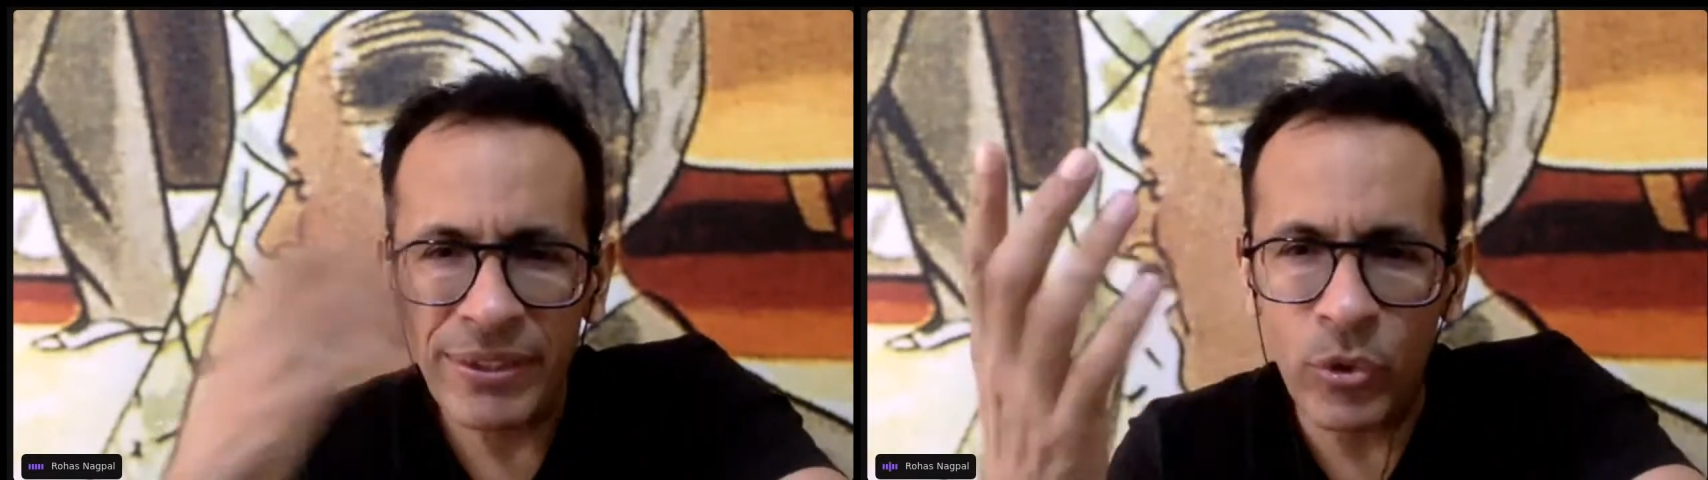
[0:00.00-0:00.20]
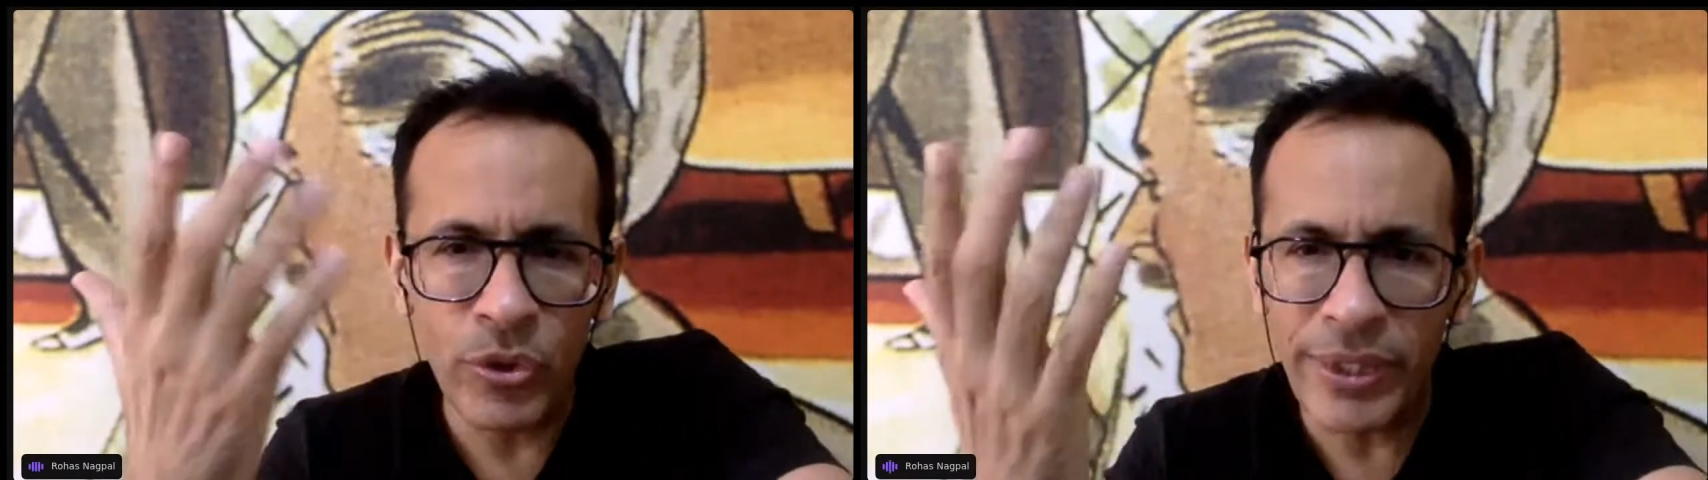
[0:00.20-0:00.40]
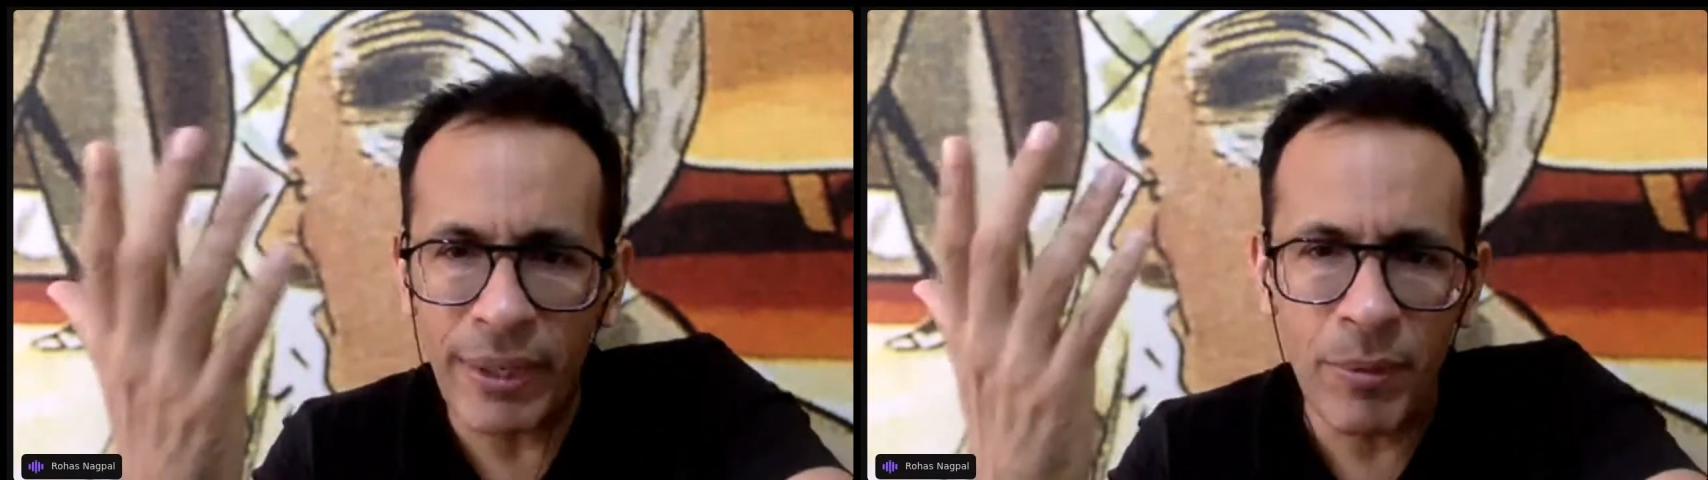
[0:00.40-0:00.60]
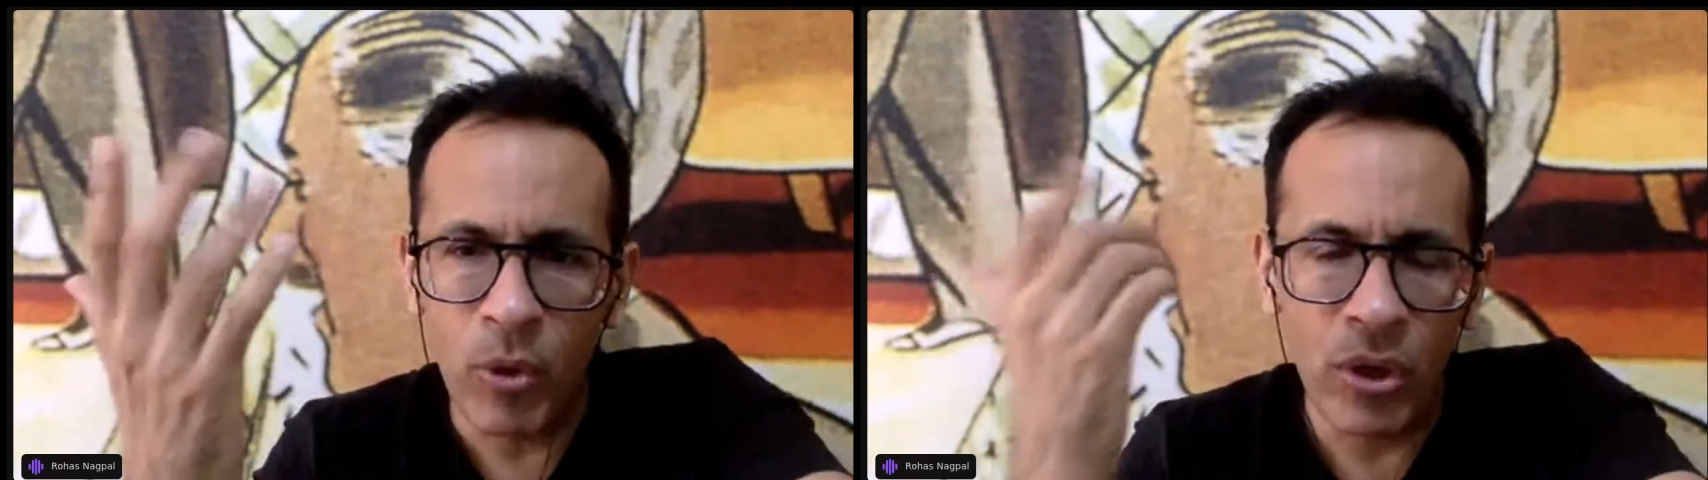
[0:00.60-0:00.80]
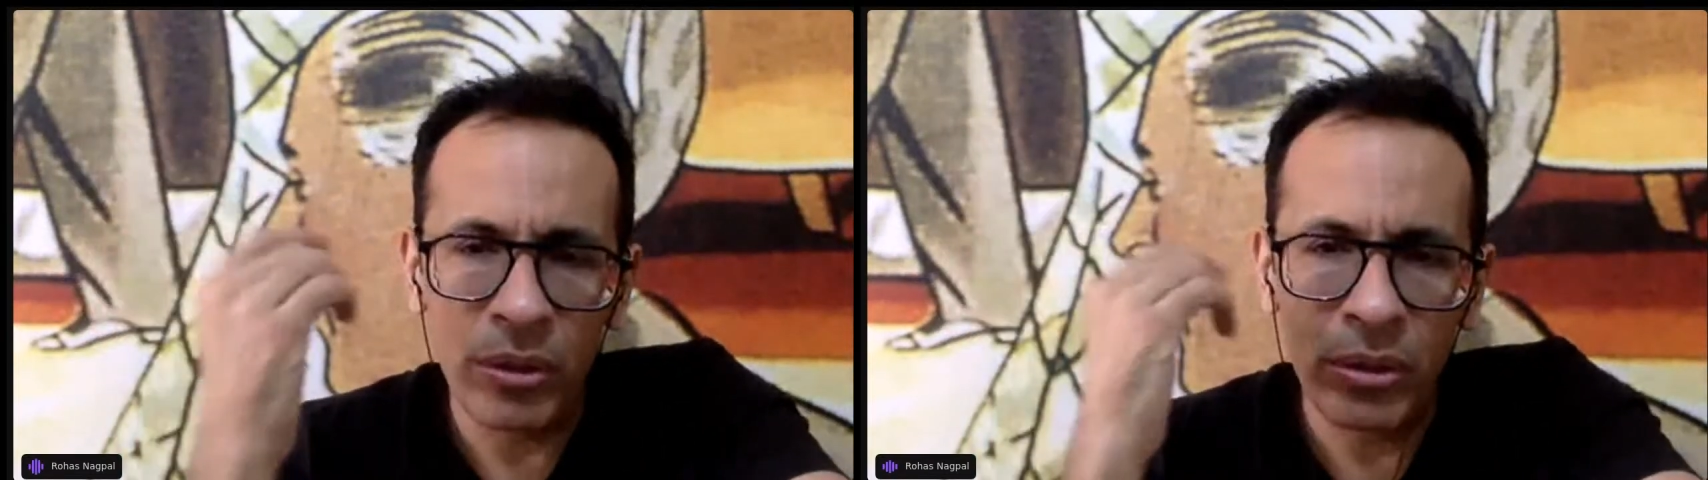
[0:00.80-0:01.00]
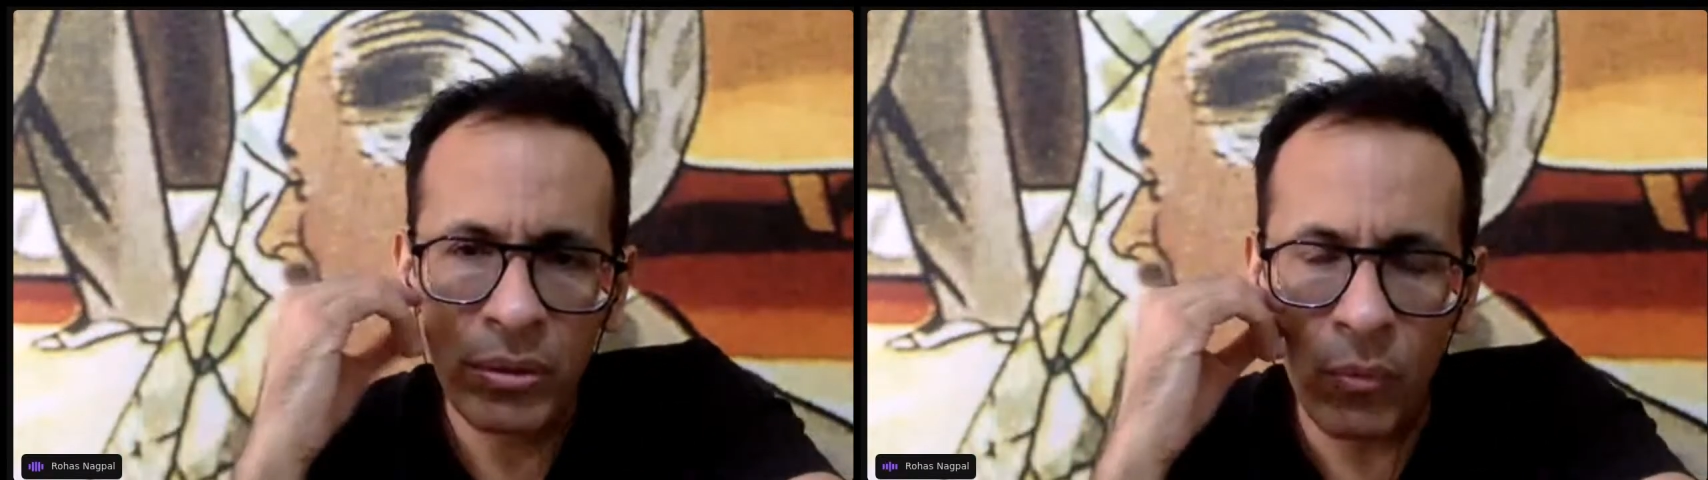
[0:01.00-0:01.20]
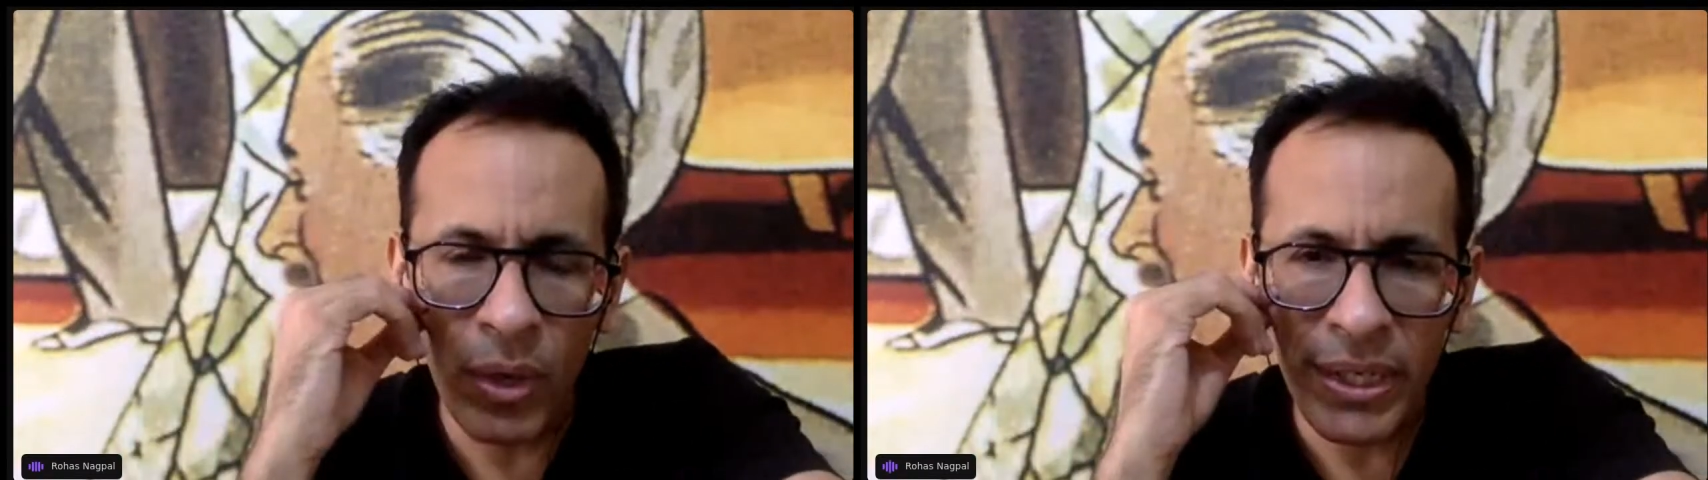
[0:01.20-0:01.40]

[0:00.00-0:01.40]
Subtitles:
Could you tell me more? What